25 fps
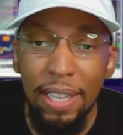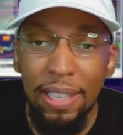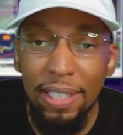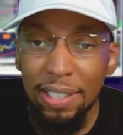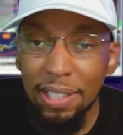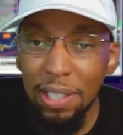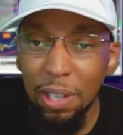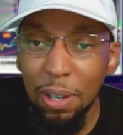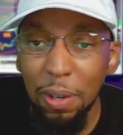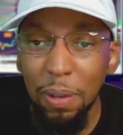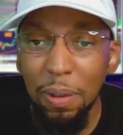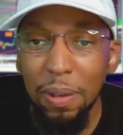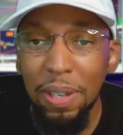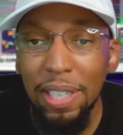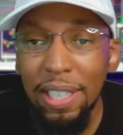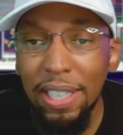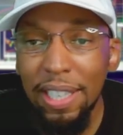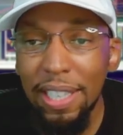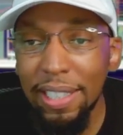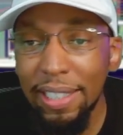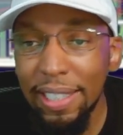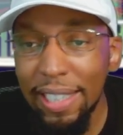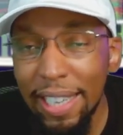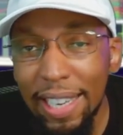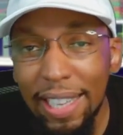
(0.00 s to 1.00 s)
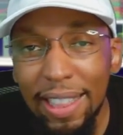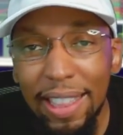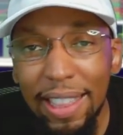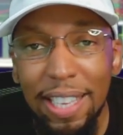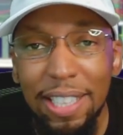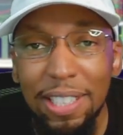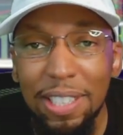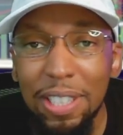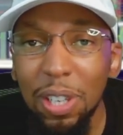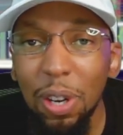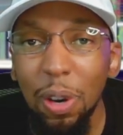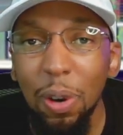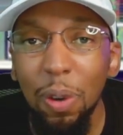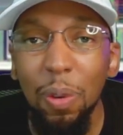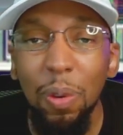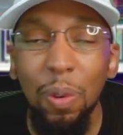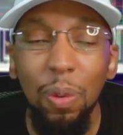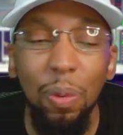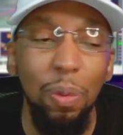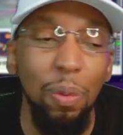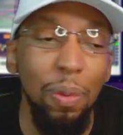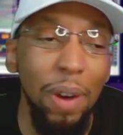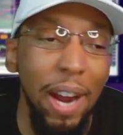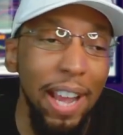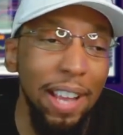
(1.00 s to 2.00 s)
So again, there's no
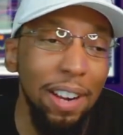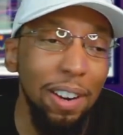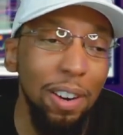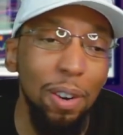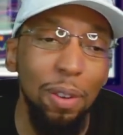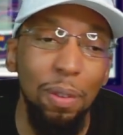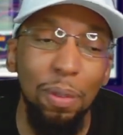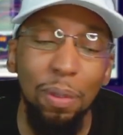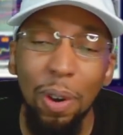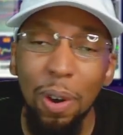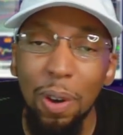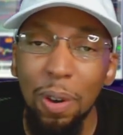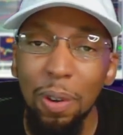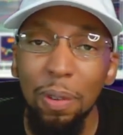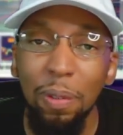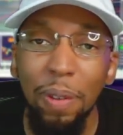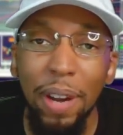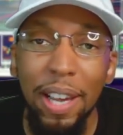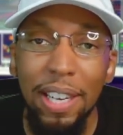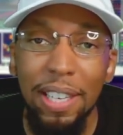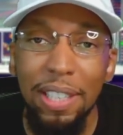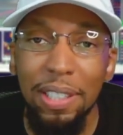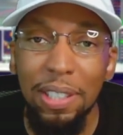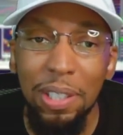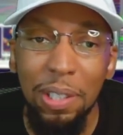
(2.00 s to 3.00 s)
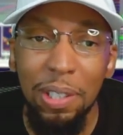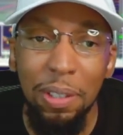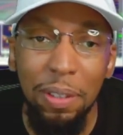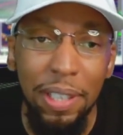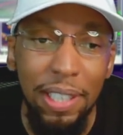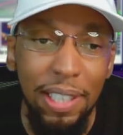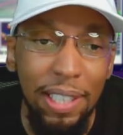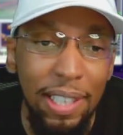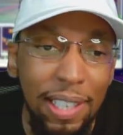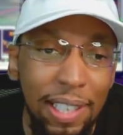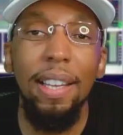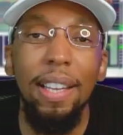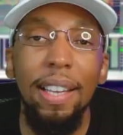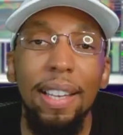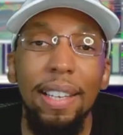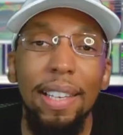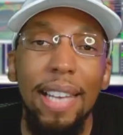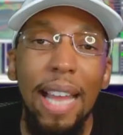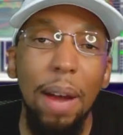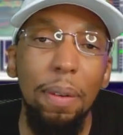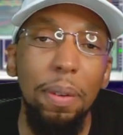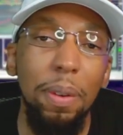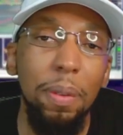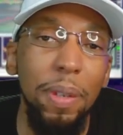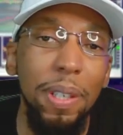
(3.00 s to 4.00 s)
right or wrong way to do it.
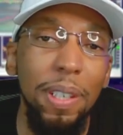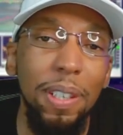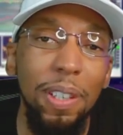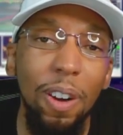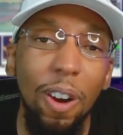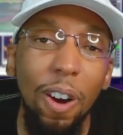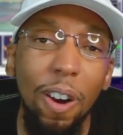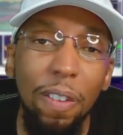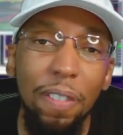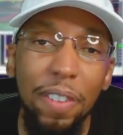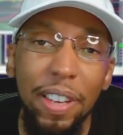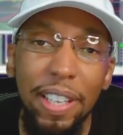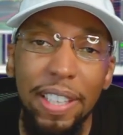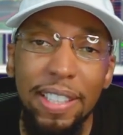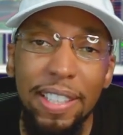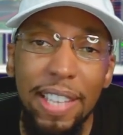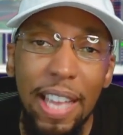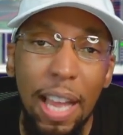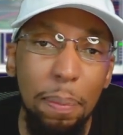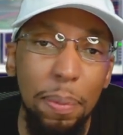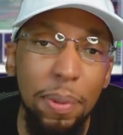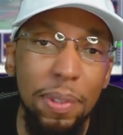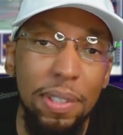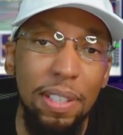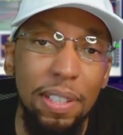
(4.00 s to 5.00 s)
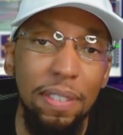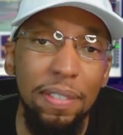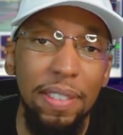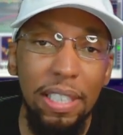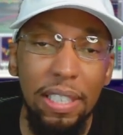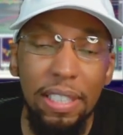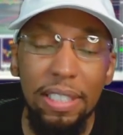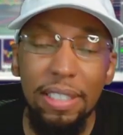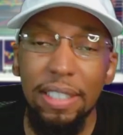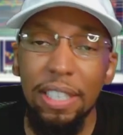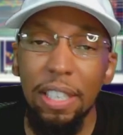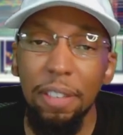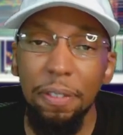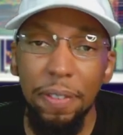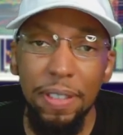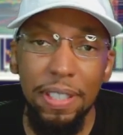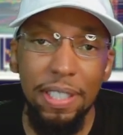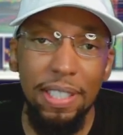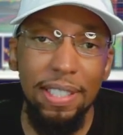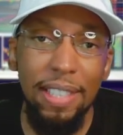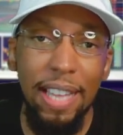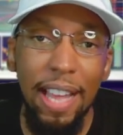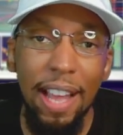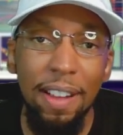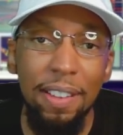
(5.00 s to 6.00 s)
Now we will go over examples of these different
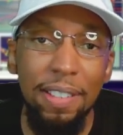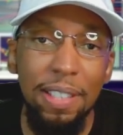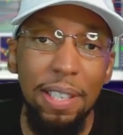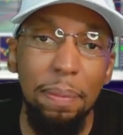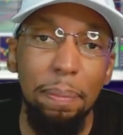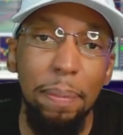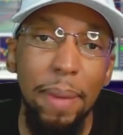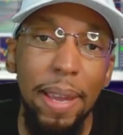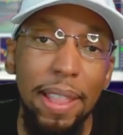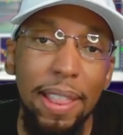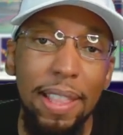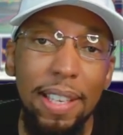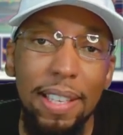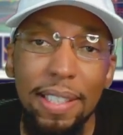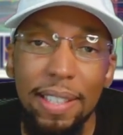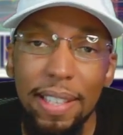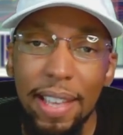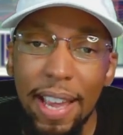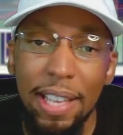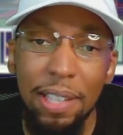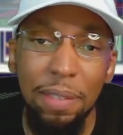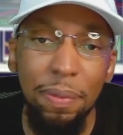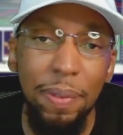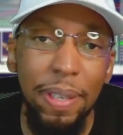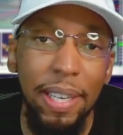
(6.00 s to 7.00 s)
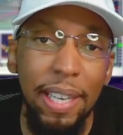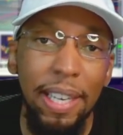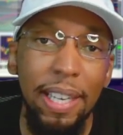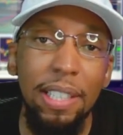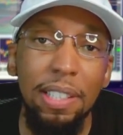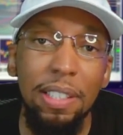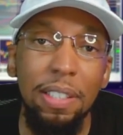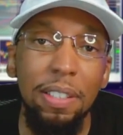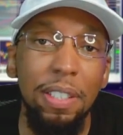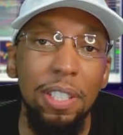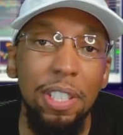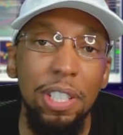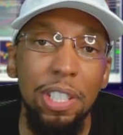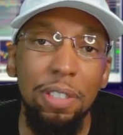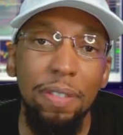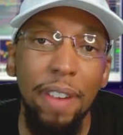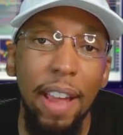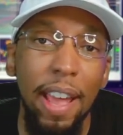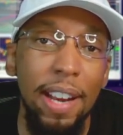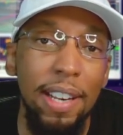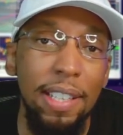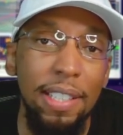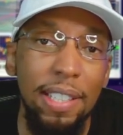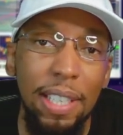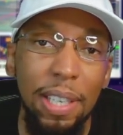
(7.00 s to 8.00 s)
styles and methods as we get into the
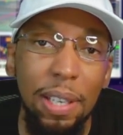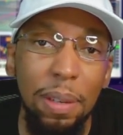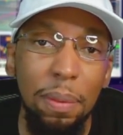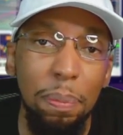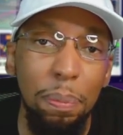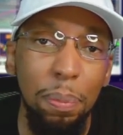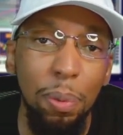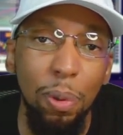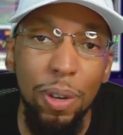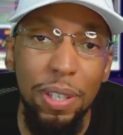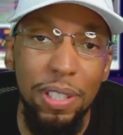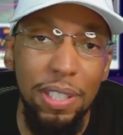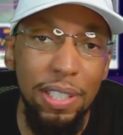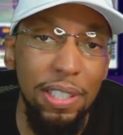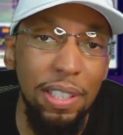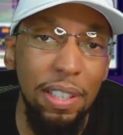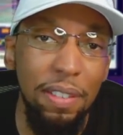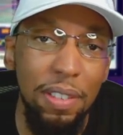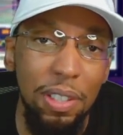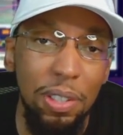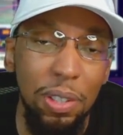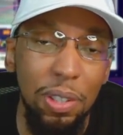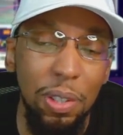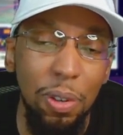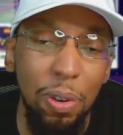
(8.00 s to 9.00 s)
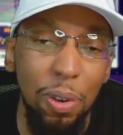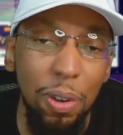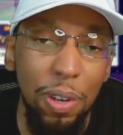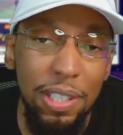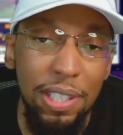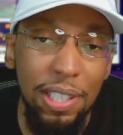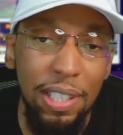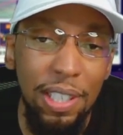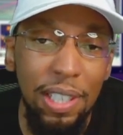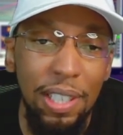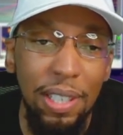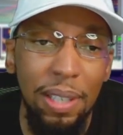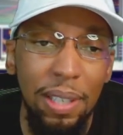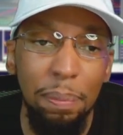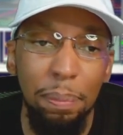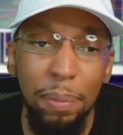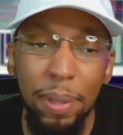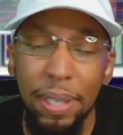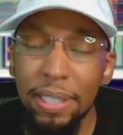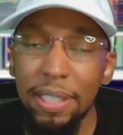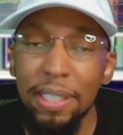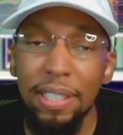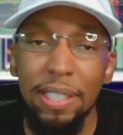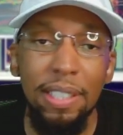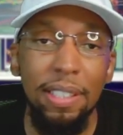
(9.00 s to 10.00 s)
strategy portion of this course,
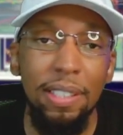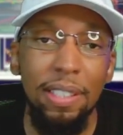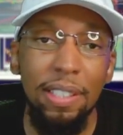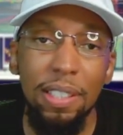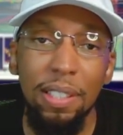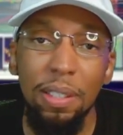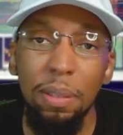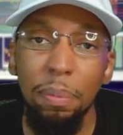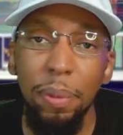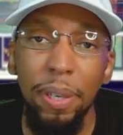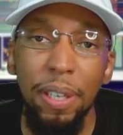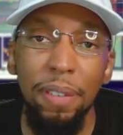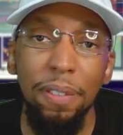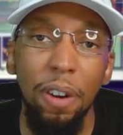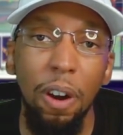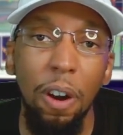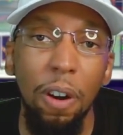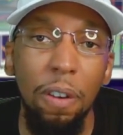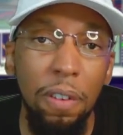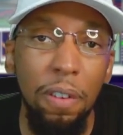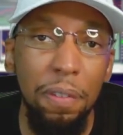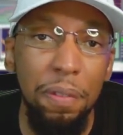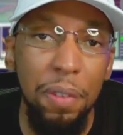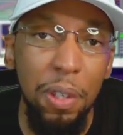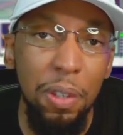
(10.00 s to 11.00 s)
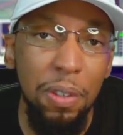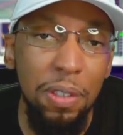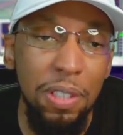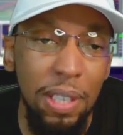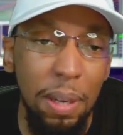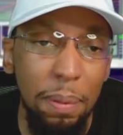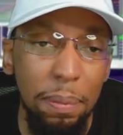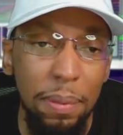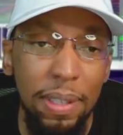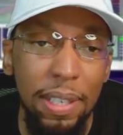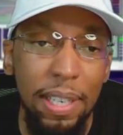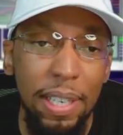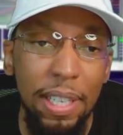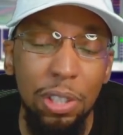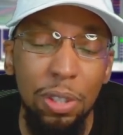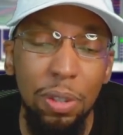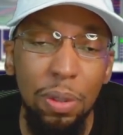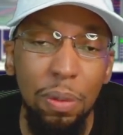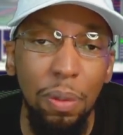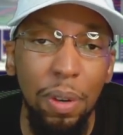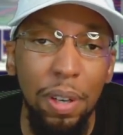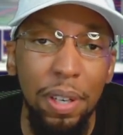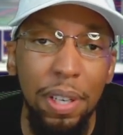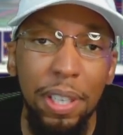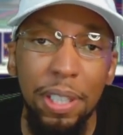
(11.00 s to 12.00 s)
but this is just a brief overview, something that
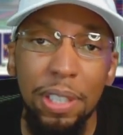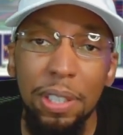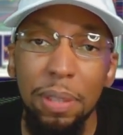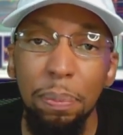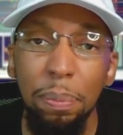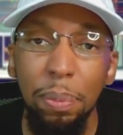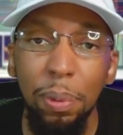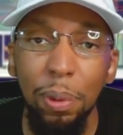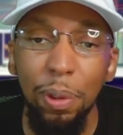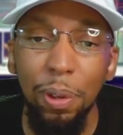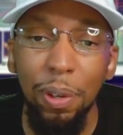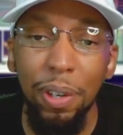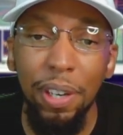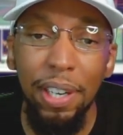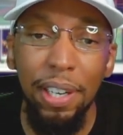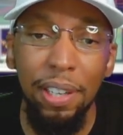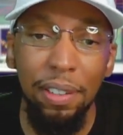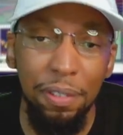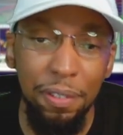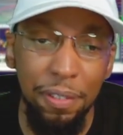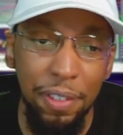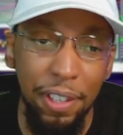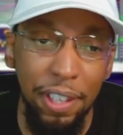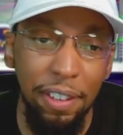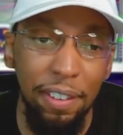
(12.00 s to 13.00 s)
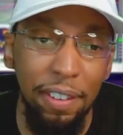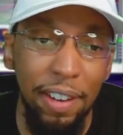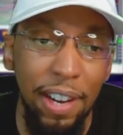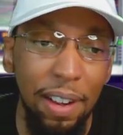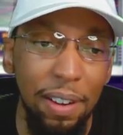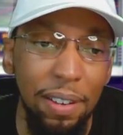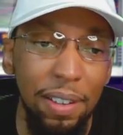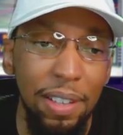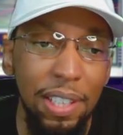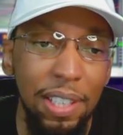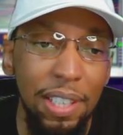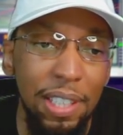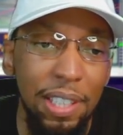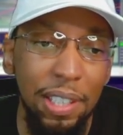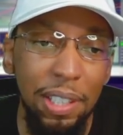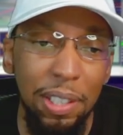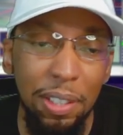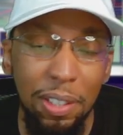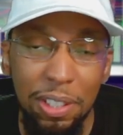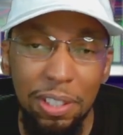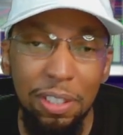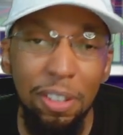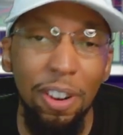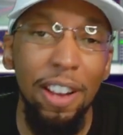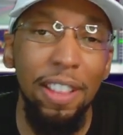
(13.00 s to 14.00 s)
you want to explore and figure out,
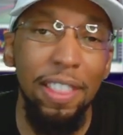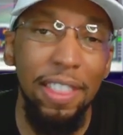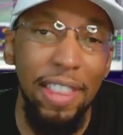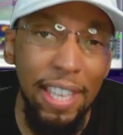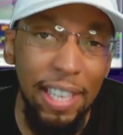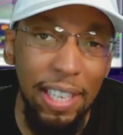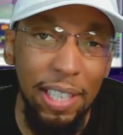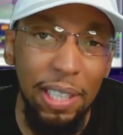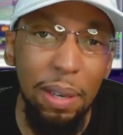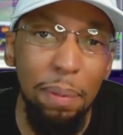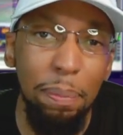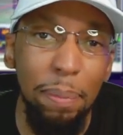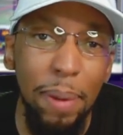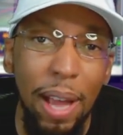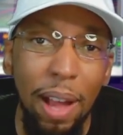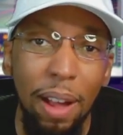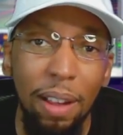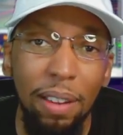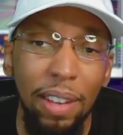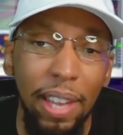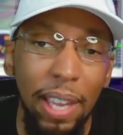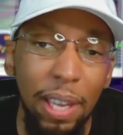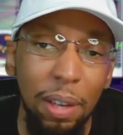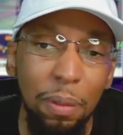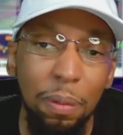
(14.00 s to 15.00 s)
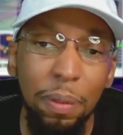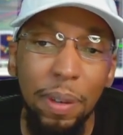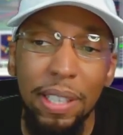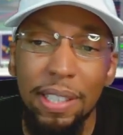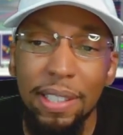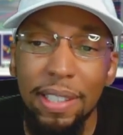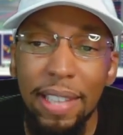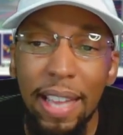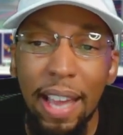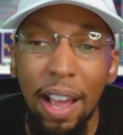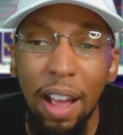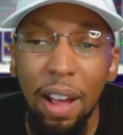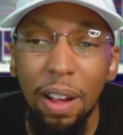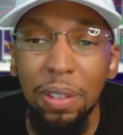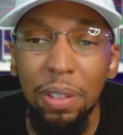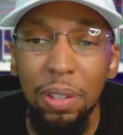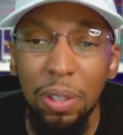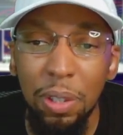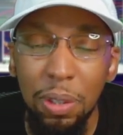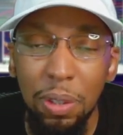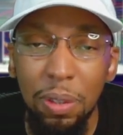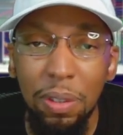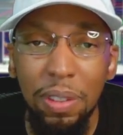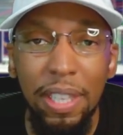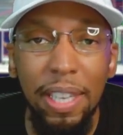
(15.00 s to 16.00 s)
start thinking about, like, which style
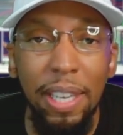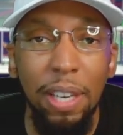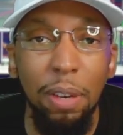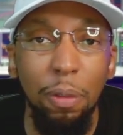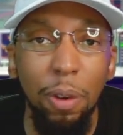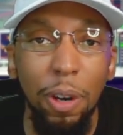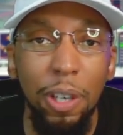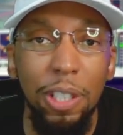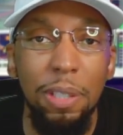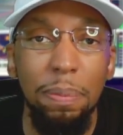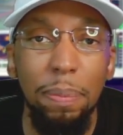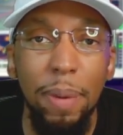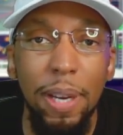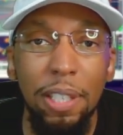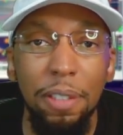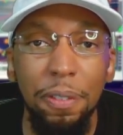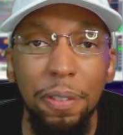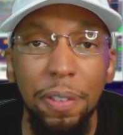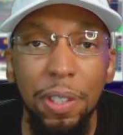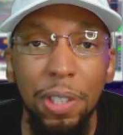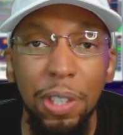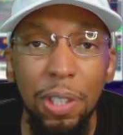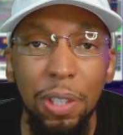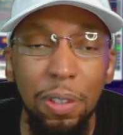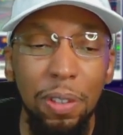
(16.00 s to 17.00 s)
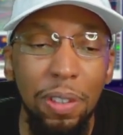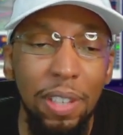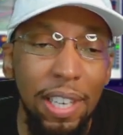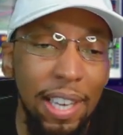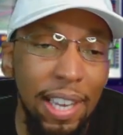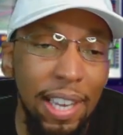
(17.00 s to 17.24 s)
do you think works best for you.